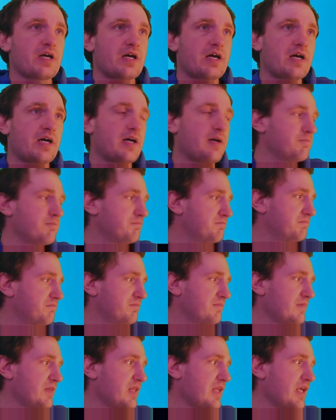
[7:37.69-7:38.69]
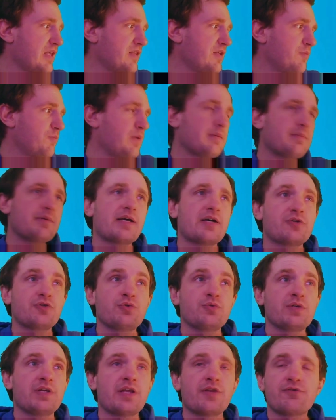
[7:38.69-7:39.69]
Um, and then maybe I'll
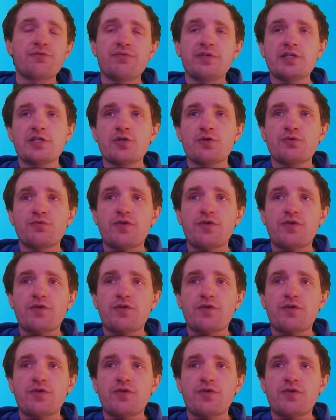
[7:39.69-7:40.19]
do another video